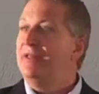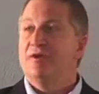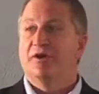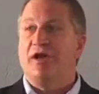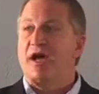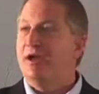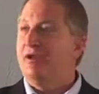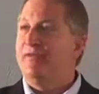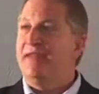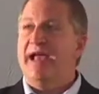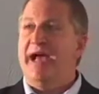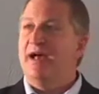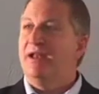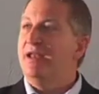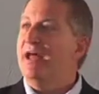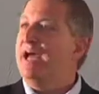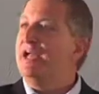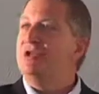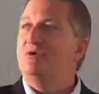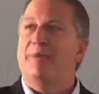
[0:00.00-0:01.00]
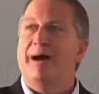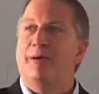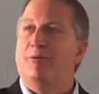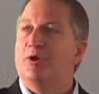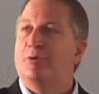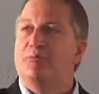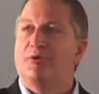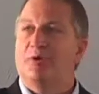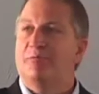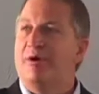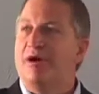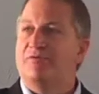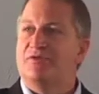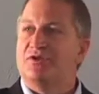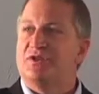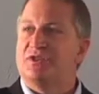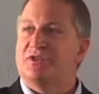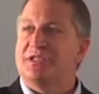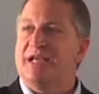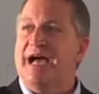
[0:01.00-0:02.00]
They're not on the outline. You might want to put them off
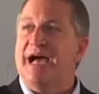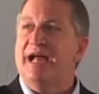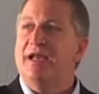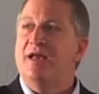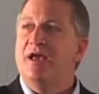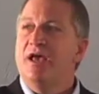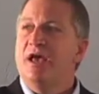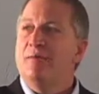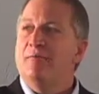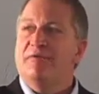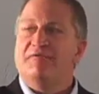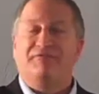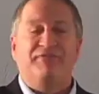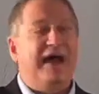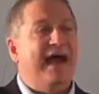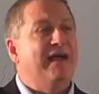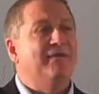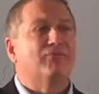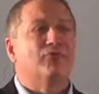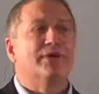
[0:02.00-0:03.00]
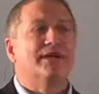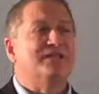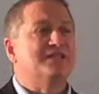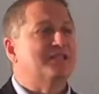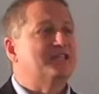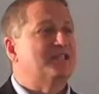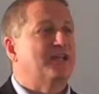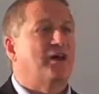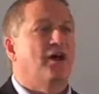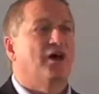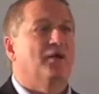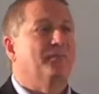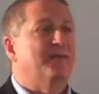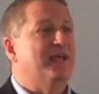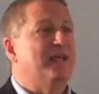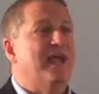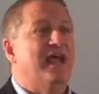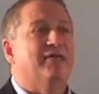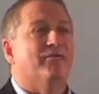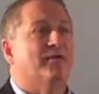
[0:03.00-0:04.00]
to the side, but five reasons that ought to
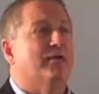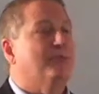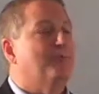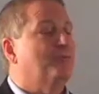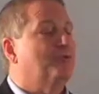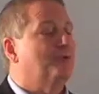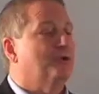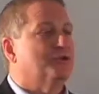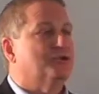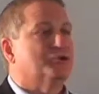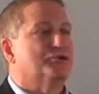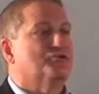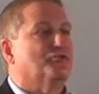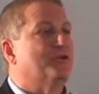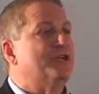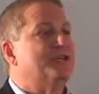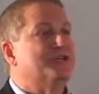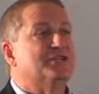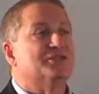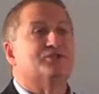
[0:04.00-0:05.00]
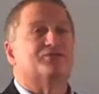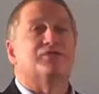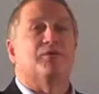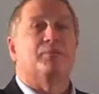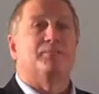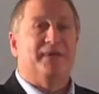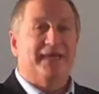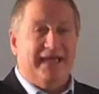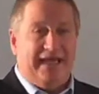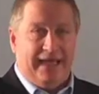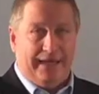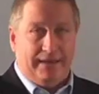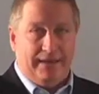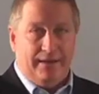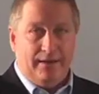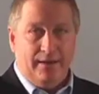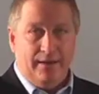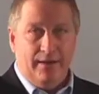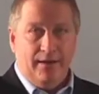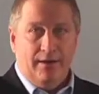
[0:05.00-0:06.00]
be every church's reasons for being.
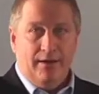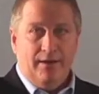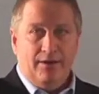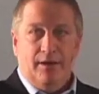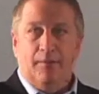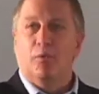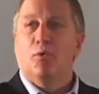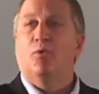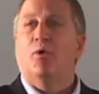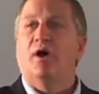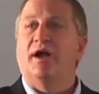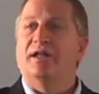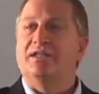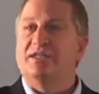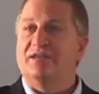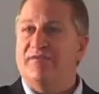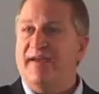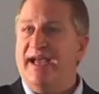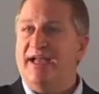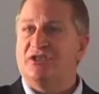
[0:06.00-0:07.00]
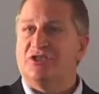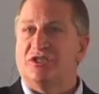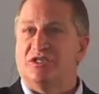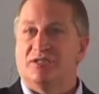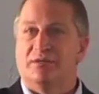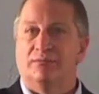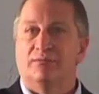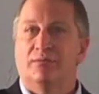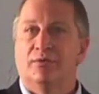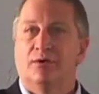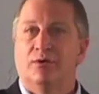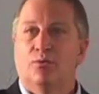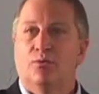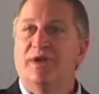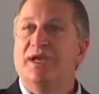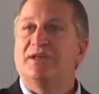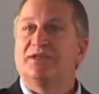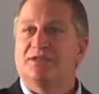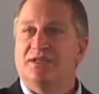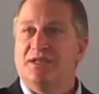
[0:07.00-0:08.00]
Number one is evangelism.
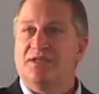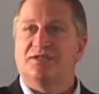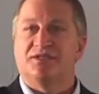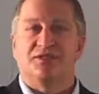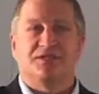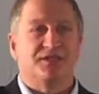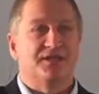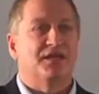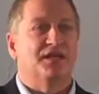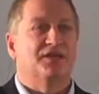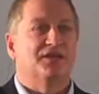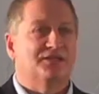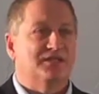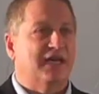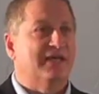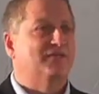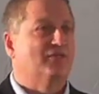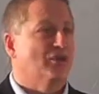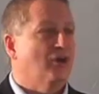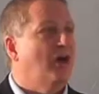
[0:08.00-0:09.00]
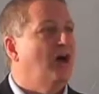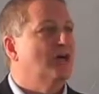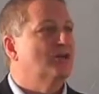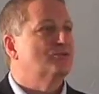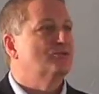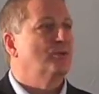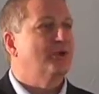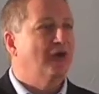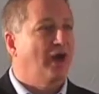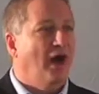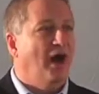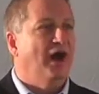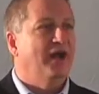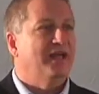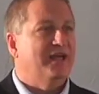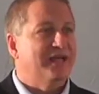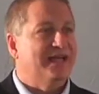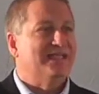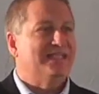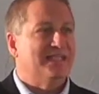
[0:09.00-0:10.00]
We exist to seek and save the lost. We ought
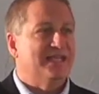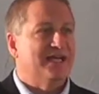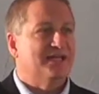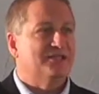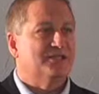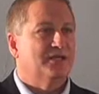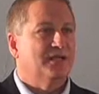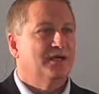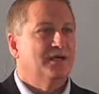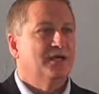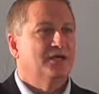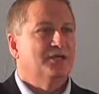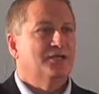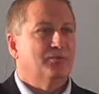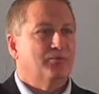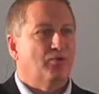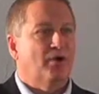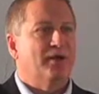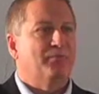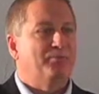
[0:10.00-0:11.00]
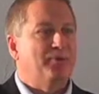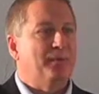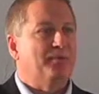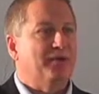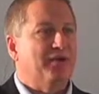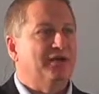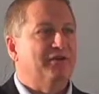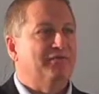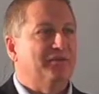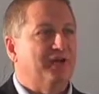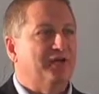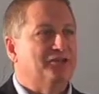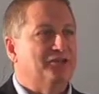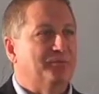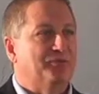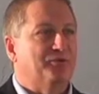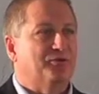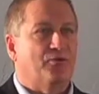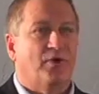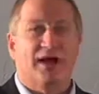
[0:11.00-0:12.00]
to exist to bring people into
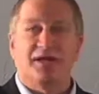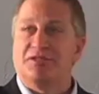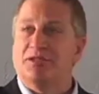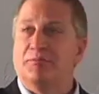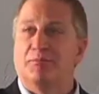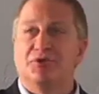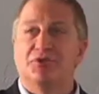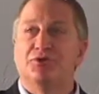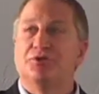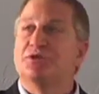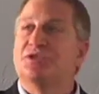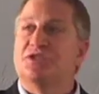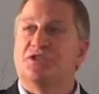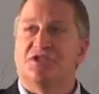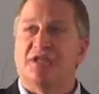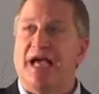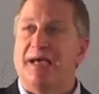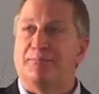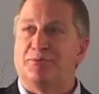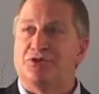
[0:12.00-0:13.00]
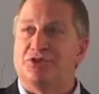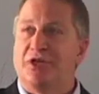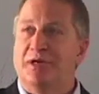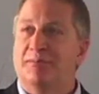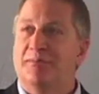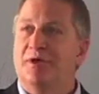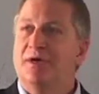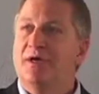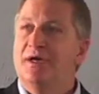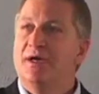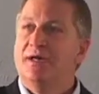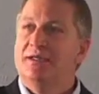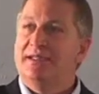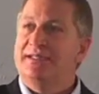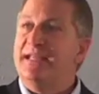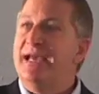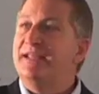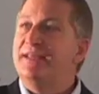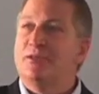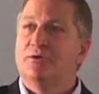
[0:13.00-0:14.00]
fellowship with Christ. Number two is discipleship to
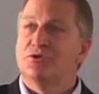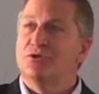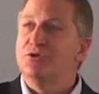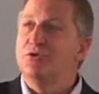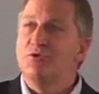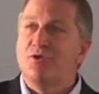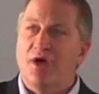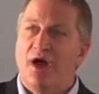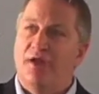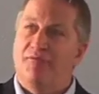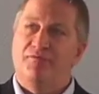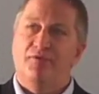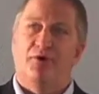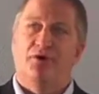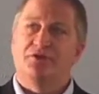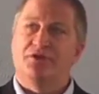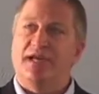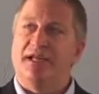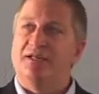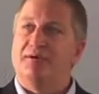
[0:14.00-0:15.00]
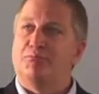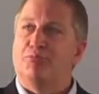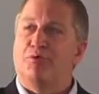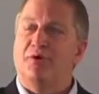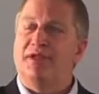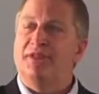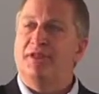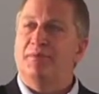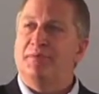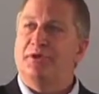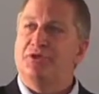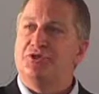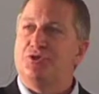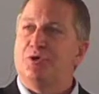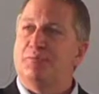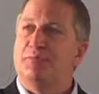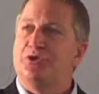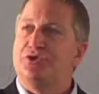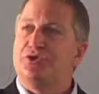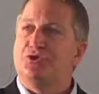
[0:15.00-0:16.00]
take those new converts and to bring them into
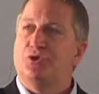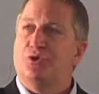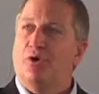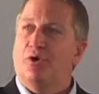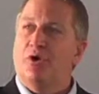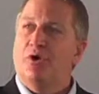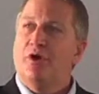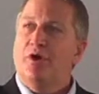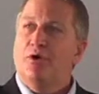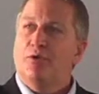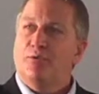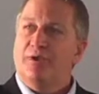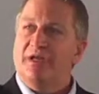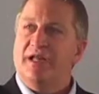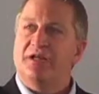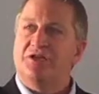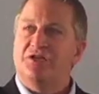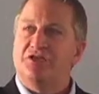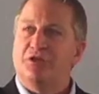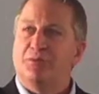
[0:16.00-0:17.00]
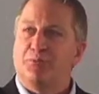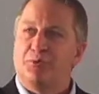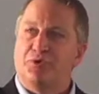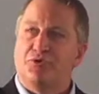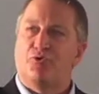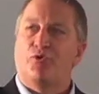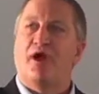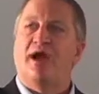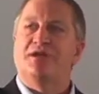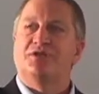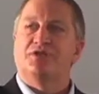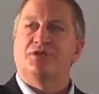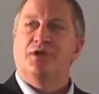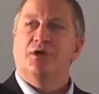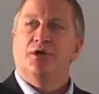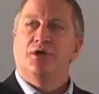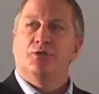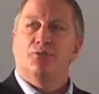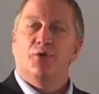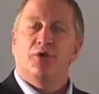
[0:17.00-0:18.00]
a mature relationship with Christ
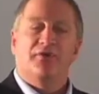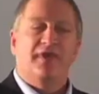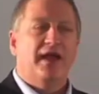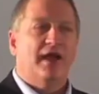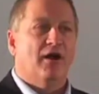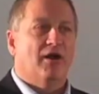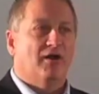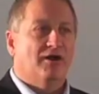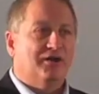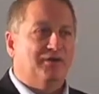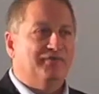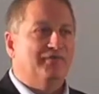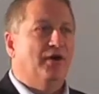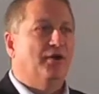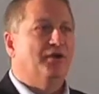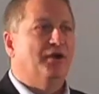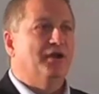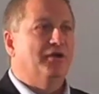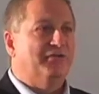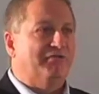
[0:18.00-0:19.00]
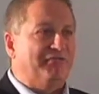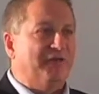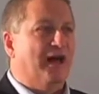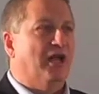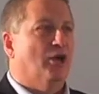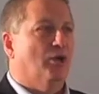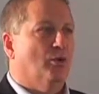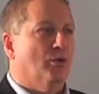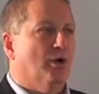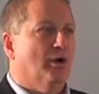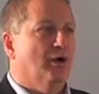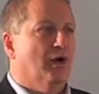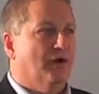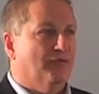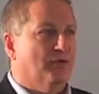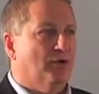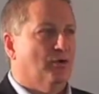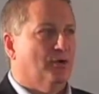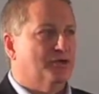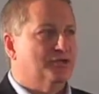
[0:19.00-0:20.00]
where they are a devoted follower
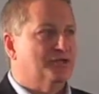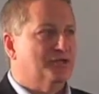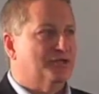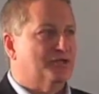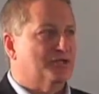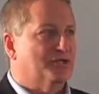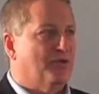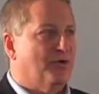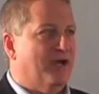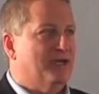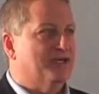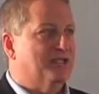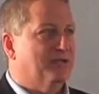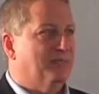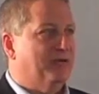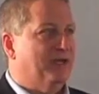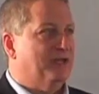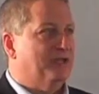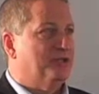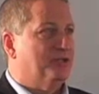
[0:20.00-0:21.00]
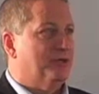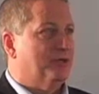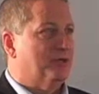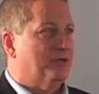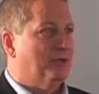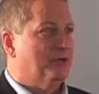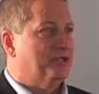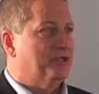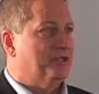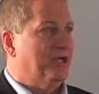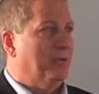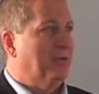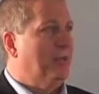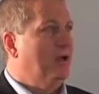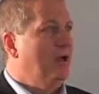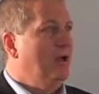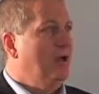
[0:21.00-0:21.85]
of the Lord Jesus Christ submitted to his lordship.